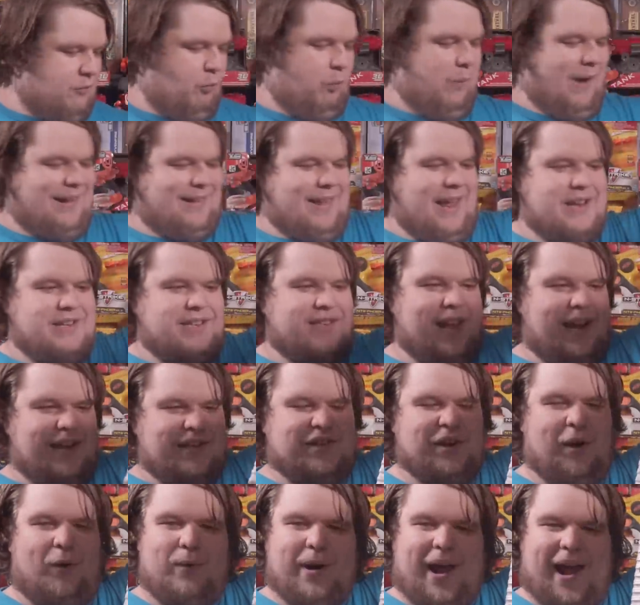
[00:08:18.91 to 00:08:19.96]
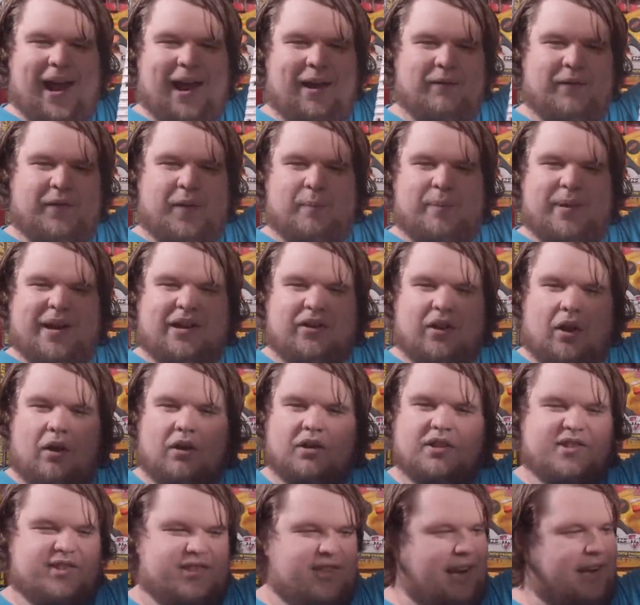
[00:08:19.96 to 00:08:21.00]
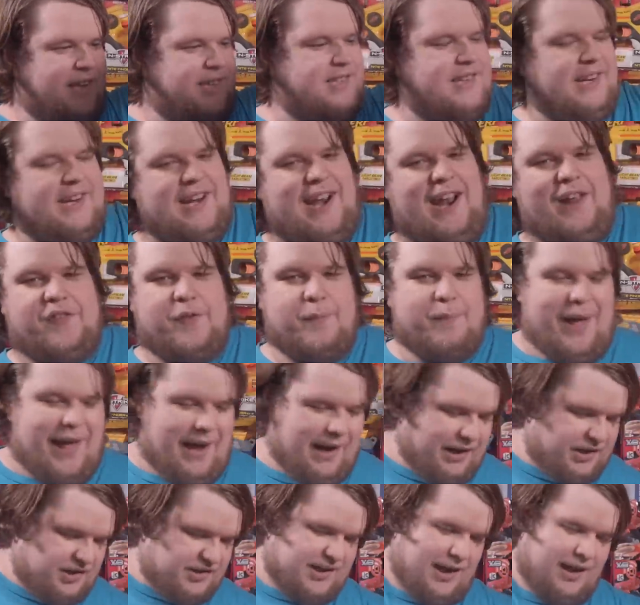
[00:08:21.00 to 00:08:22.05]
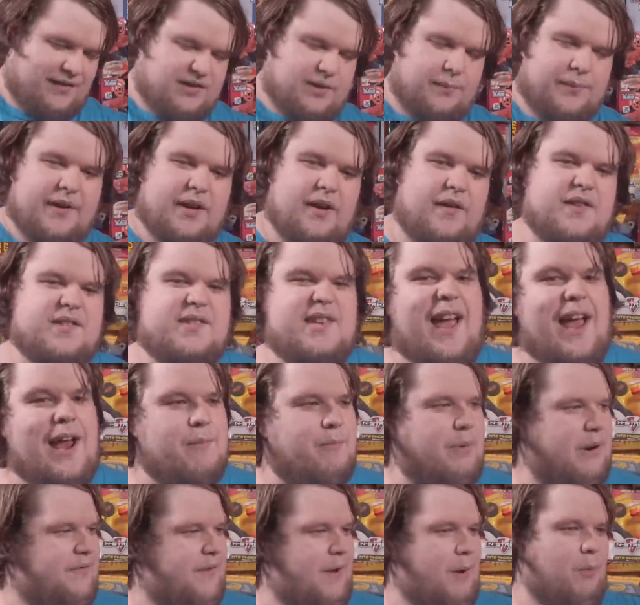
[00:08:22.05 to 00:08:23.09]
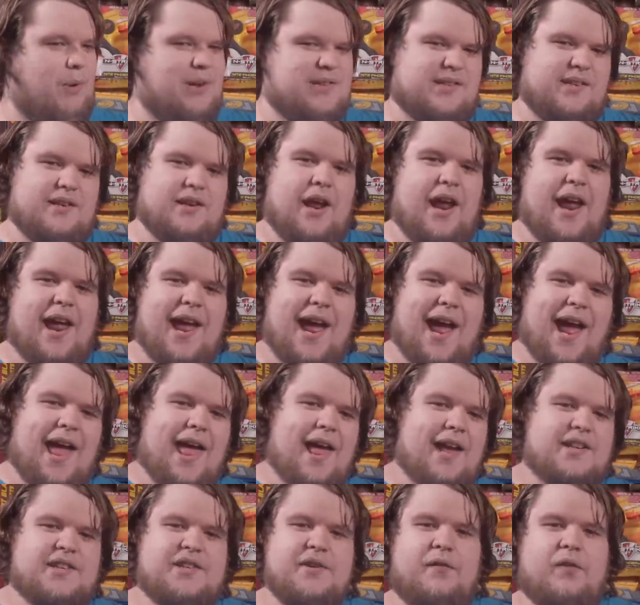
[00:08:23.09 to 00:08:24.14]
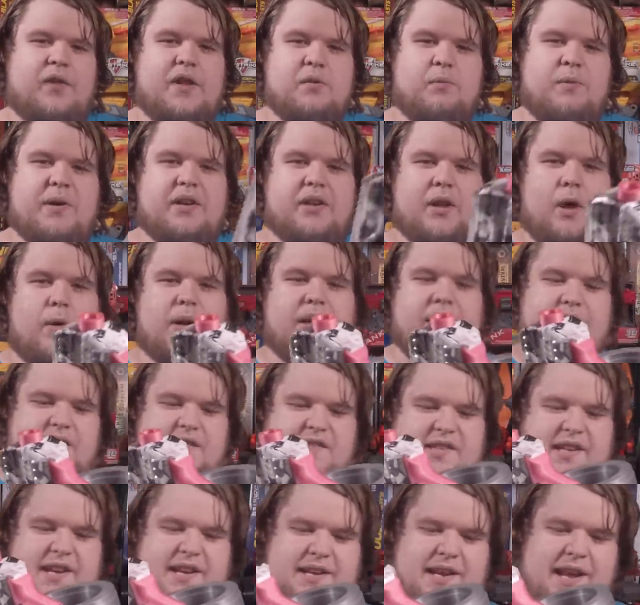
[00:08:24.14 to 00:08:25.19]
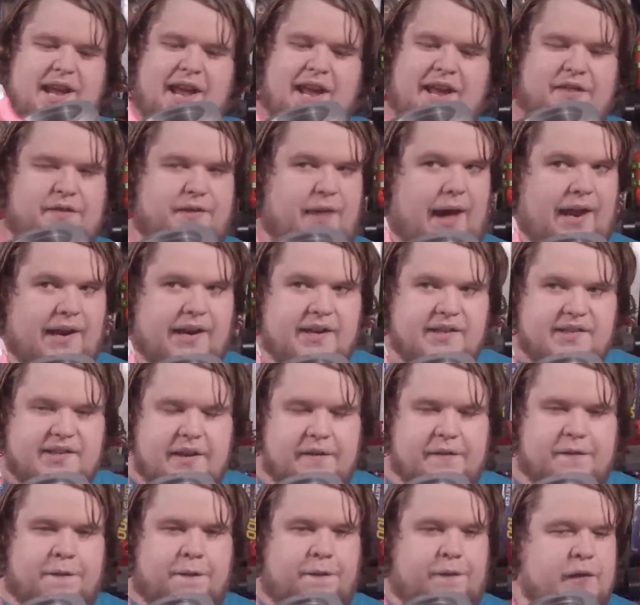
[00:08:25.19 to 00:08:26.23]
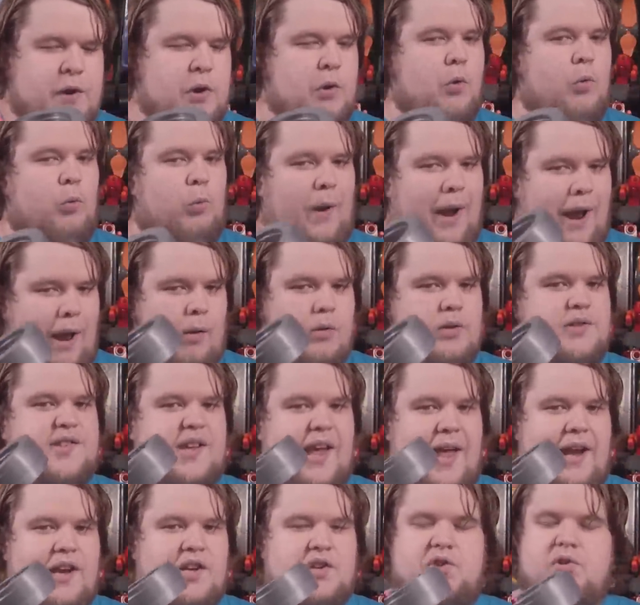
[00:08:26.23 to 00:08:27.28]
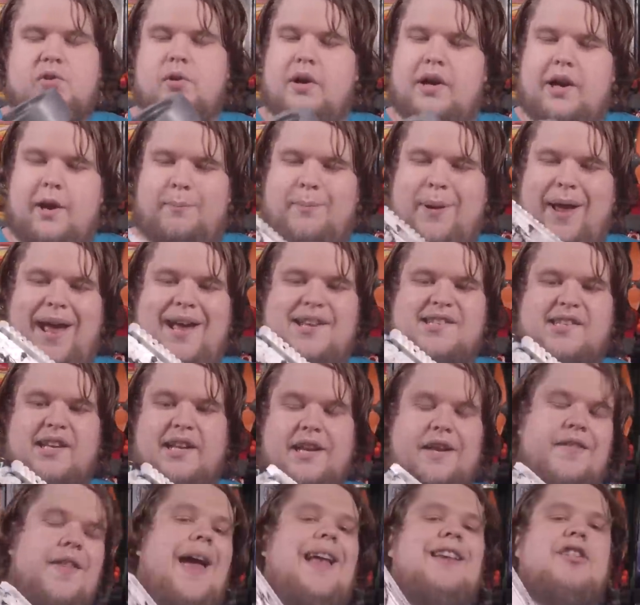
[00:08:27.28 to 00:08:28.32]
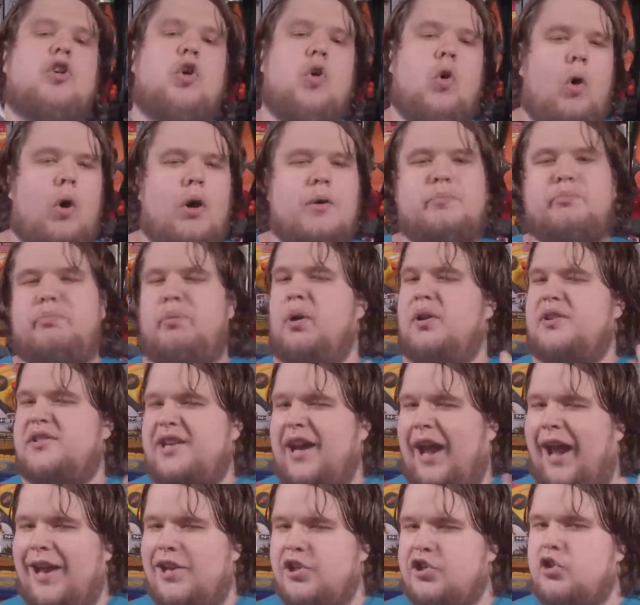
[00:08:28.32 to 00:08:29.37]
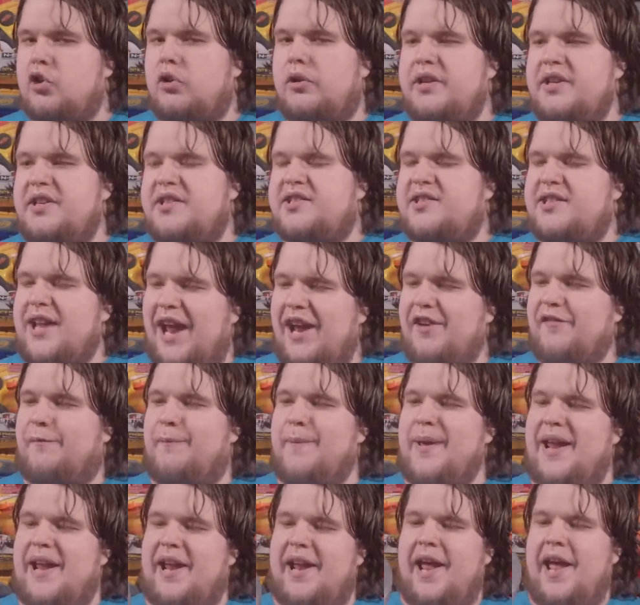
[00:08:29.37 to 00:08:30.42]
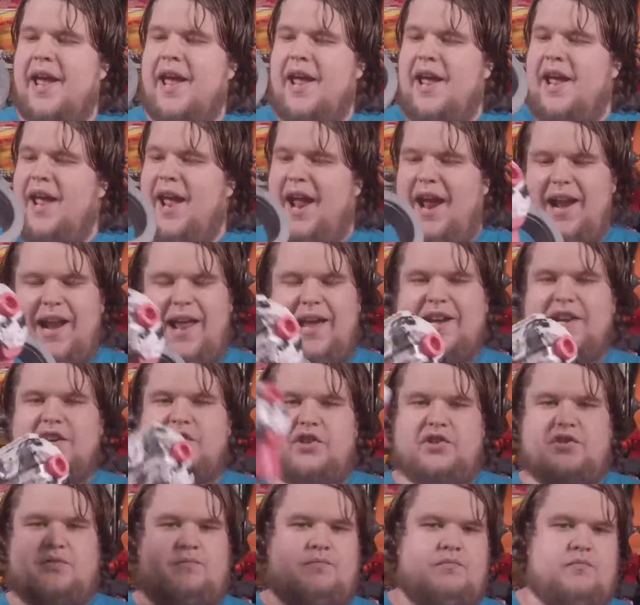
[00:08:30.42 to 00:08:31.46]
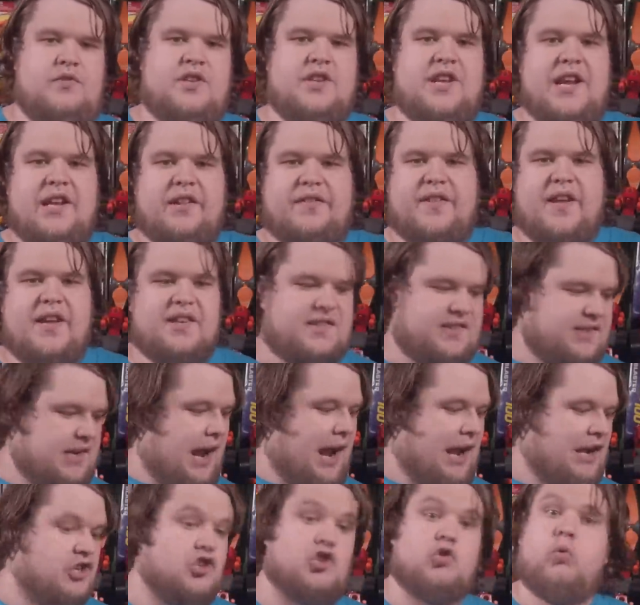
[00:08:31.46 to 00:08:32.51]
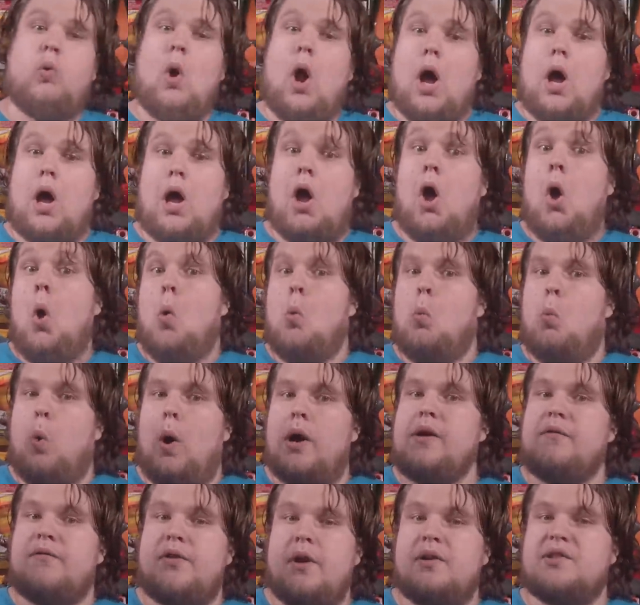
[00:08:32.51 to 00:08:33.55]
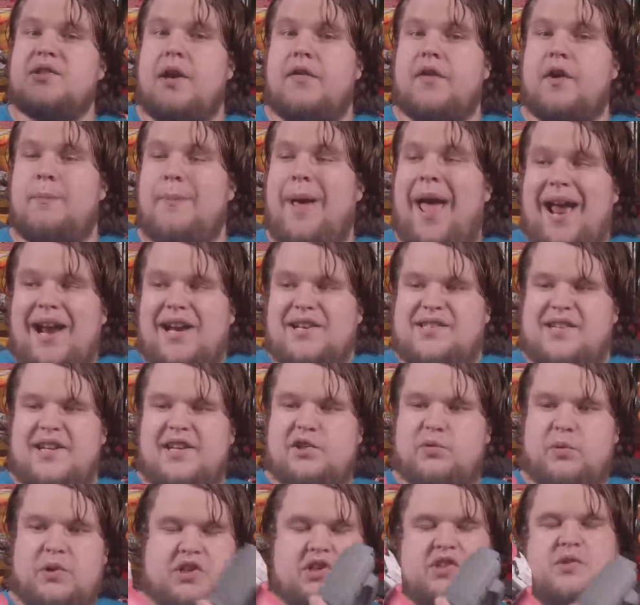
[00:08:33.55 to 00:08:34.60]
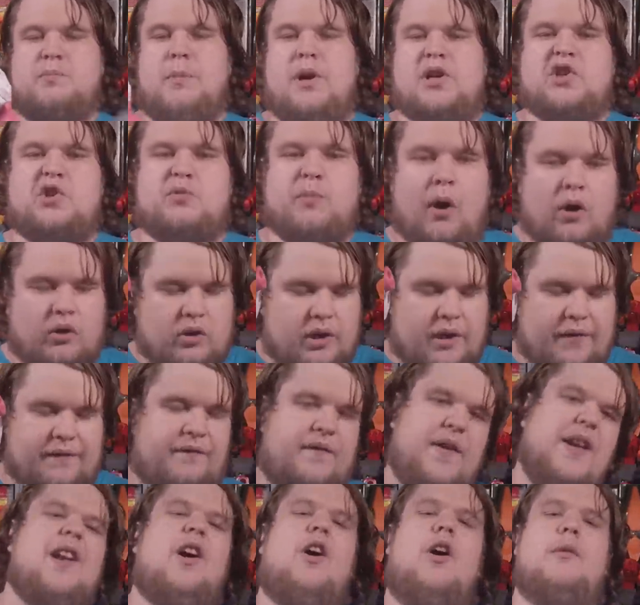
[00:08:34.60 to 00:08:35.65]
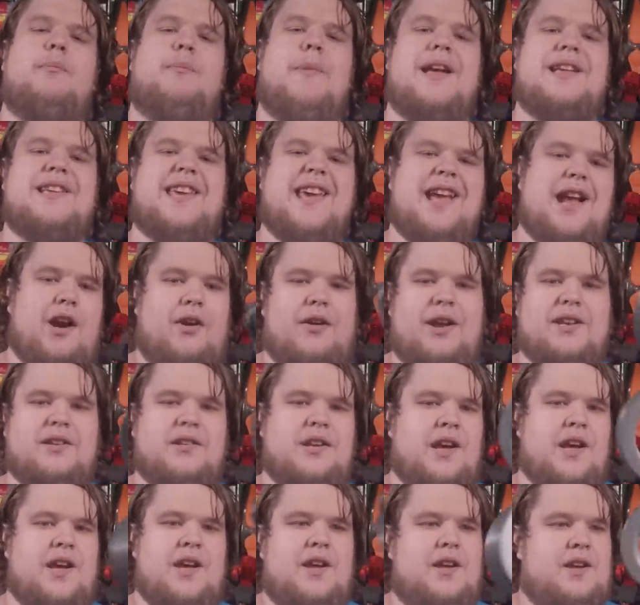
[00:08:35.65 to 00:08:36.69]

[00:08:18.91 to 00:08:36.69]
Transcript: while I, I don't have the big long stick sticking out the back, I just have something on the side, but if I wasn't actively reloading this thing, that is a few rounds extra capacity that could potentially save me, and I could just yeet this and draw one of those other magazines, which is much smaller to fit on my gear, and